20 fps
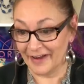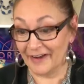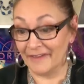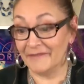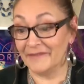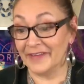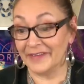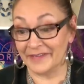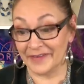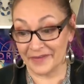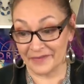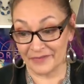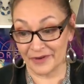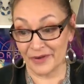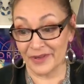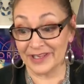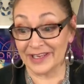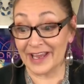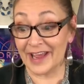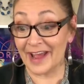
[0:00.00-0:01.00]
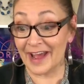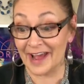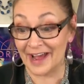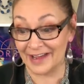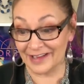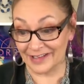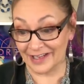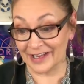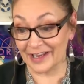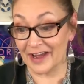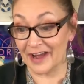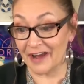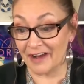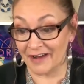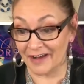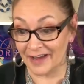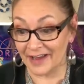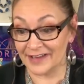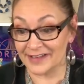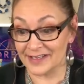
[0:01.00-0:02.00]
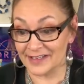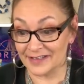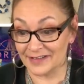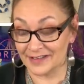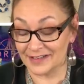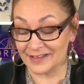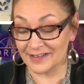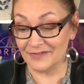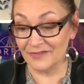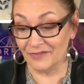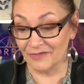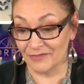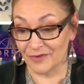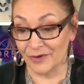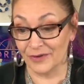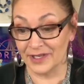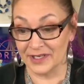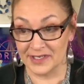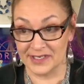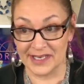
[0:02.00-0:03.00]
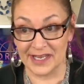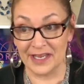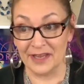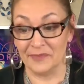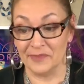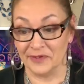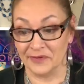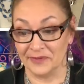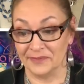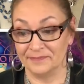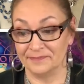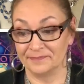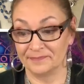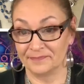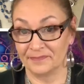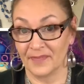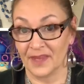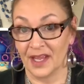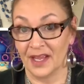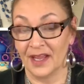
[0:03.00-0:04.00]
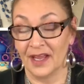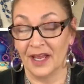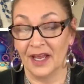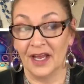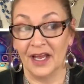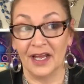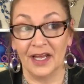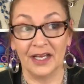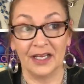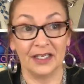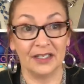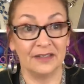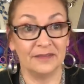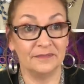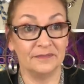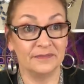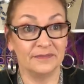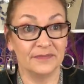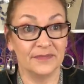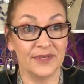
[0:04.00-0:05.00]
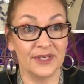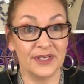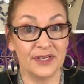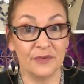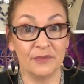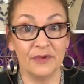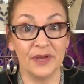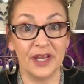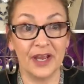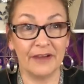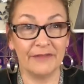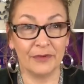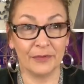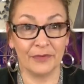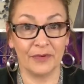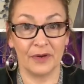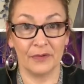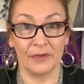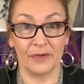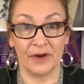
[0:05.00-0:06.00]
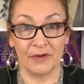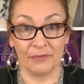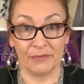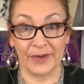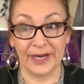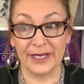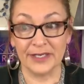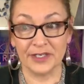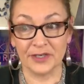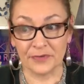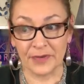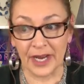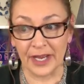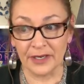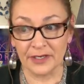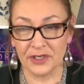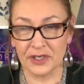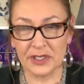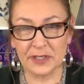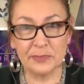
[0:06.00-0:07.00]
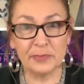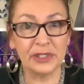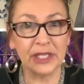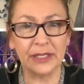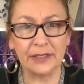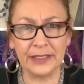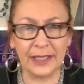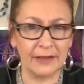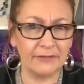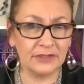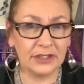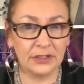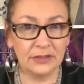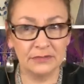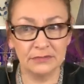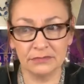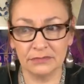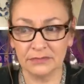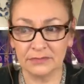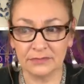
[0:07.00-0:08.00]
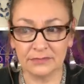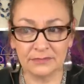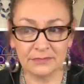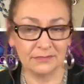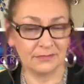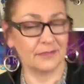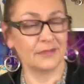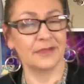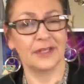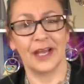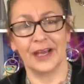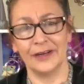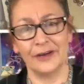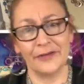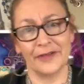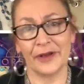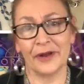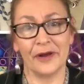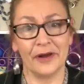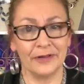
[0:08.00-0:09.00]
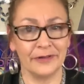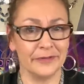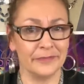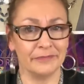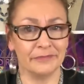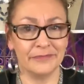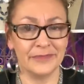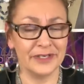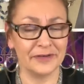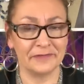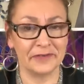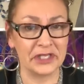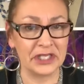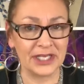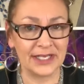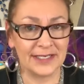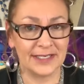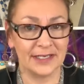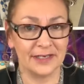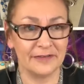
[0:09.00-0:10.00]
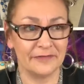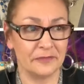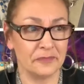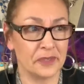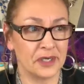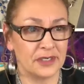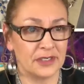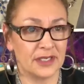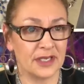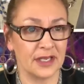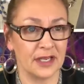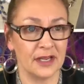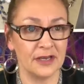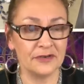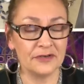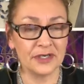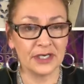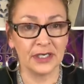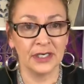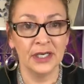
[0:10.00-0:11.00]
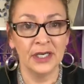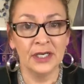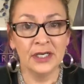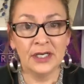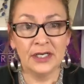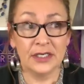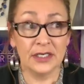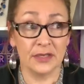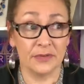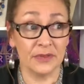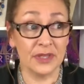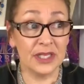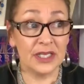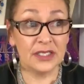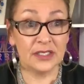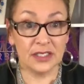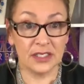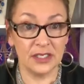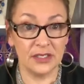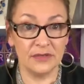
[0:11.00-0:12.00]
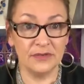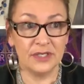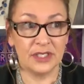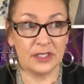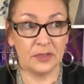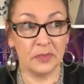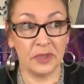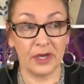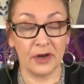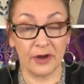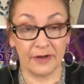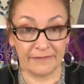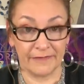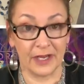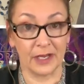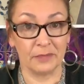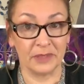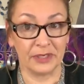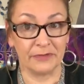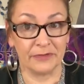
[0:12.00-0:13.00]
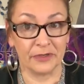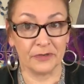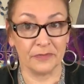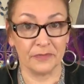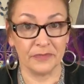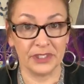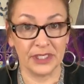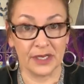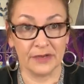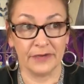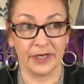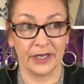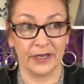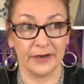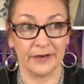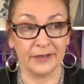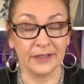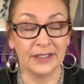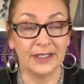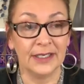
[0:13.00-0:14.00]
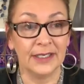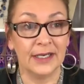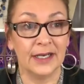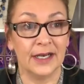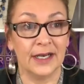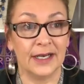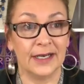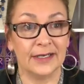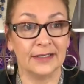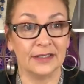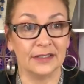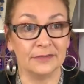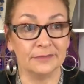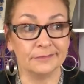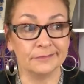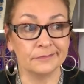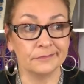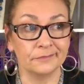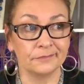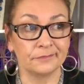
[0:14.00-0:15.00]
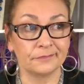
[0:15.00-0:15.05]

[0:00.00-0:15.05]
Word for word: Maybe a roll, yeah, like a high rolling table. Um, so we have a, a raised ranch, split level. I know they call them different things in different parts of the country. So this used to be our family room down here. Um,